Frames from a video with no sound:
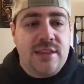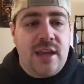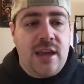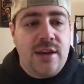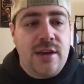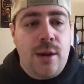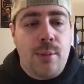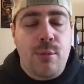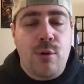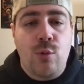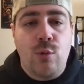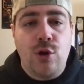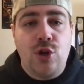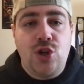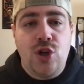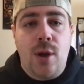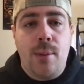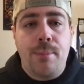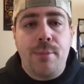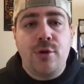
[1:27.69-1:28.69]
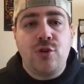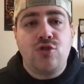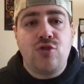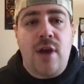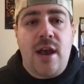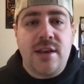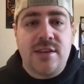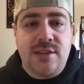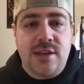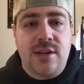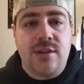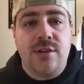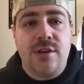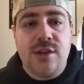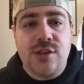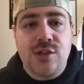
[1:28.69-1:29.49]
that number would jump drastically.